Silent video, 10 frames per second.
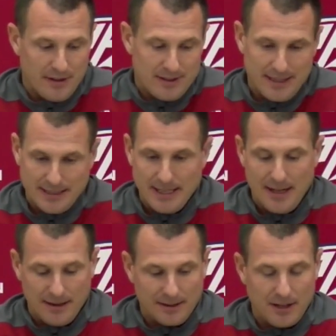It's like,
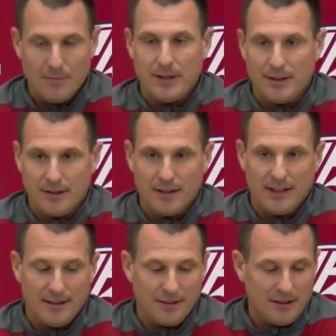Deion, come here
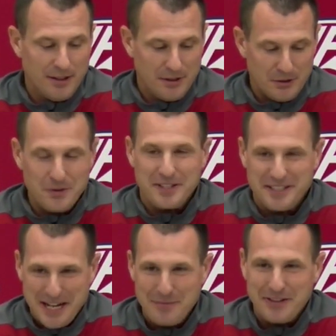and do the
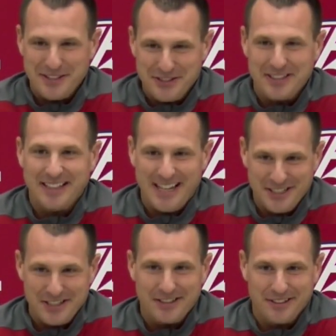same things you did
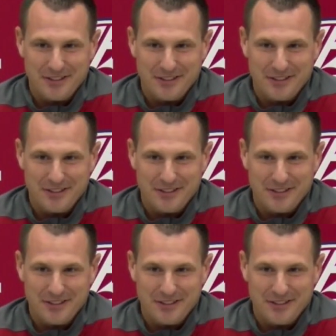last year,